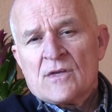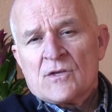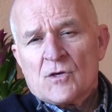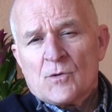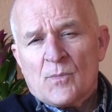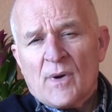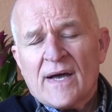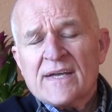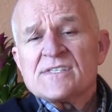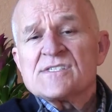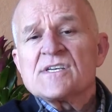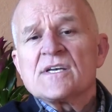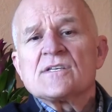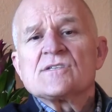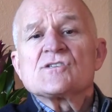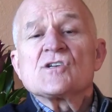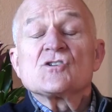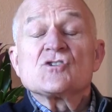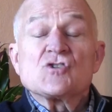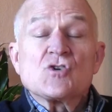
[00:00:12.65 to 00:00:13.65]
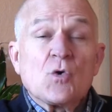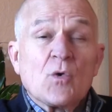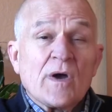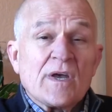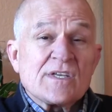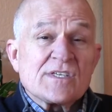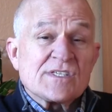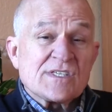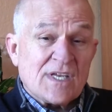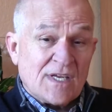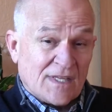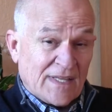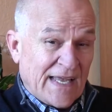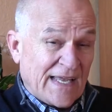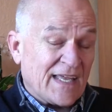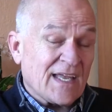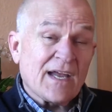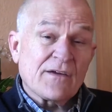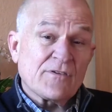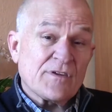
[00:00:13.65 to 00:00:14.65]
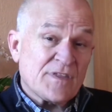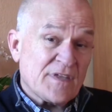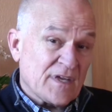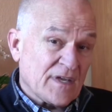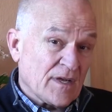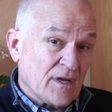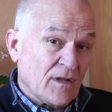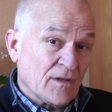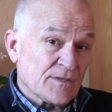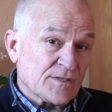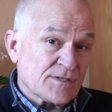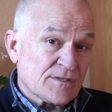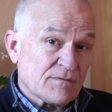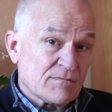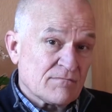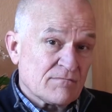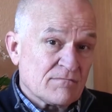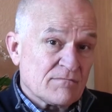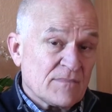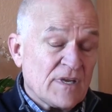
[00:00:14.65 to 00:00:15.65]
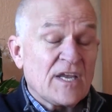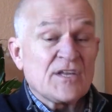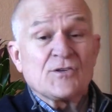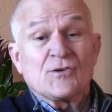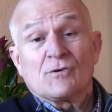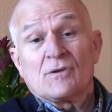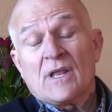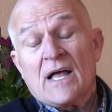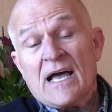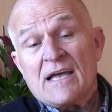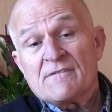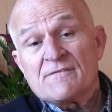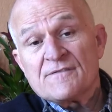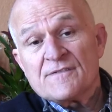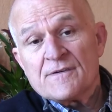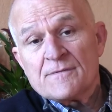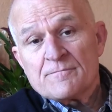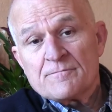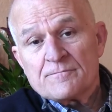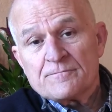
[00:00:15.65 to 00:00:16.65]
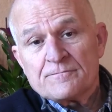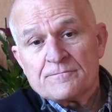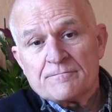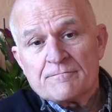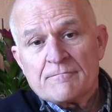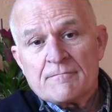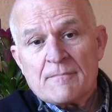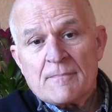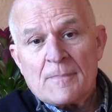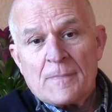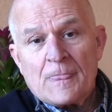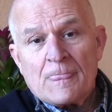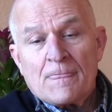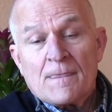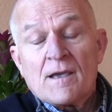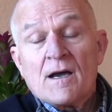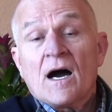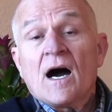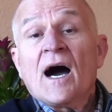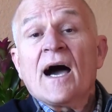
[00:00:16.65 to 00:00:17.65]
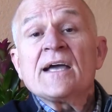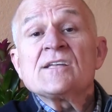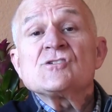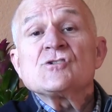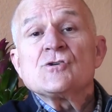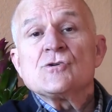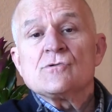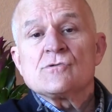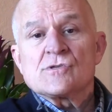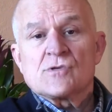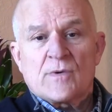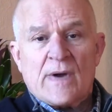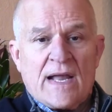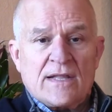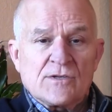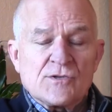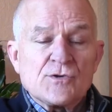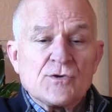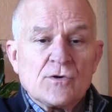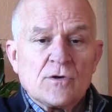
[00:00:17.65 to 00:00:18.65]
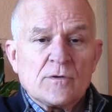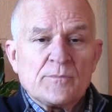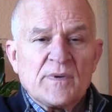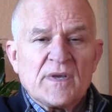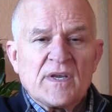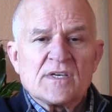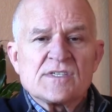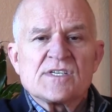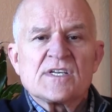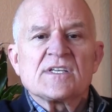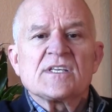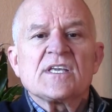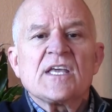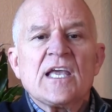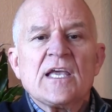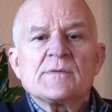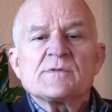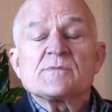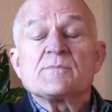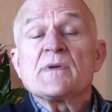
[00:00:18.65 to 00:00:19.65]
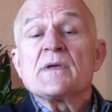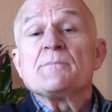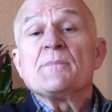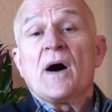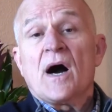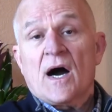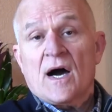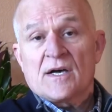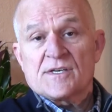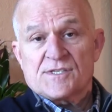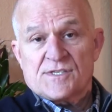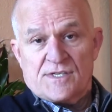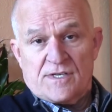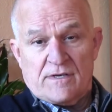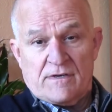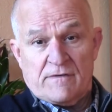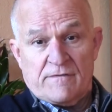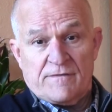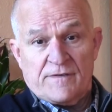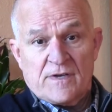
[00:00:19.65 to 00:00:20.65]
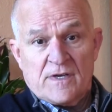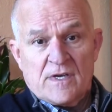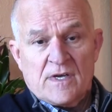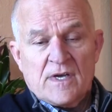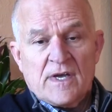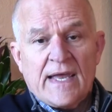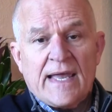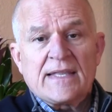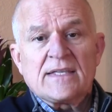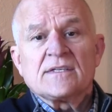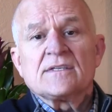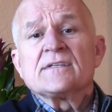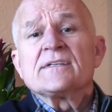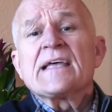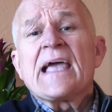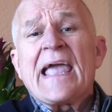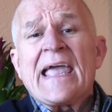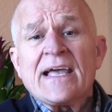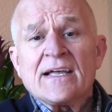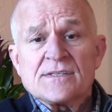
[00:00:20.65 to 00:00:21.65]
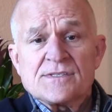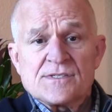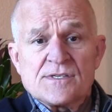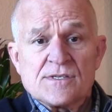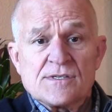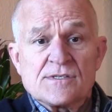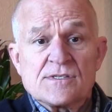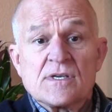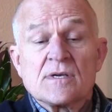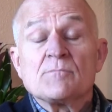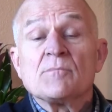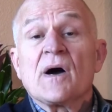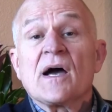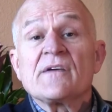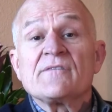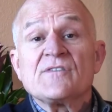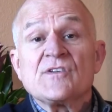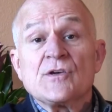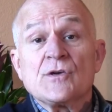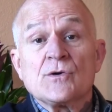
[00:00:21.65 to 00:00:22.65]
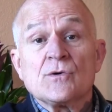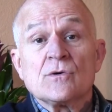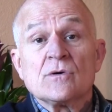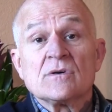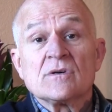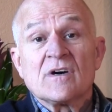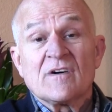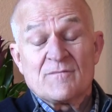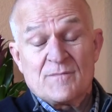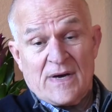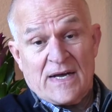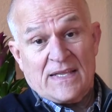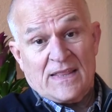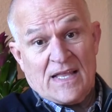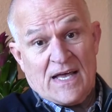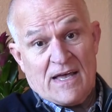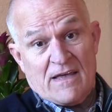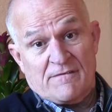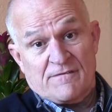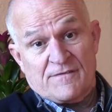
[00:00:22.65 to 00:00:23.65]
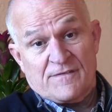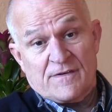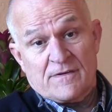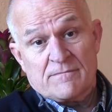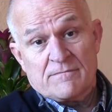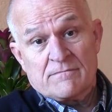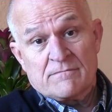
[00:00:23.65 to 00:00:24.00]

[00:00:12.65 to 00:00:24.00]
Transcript: Your mindset is a choice like everything else in your life. I choose gratitude because it keeps me positive and it enhances my view of my life.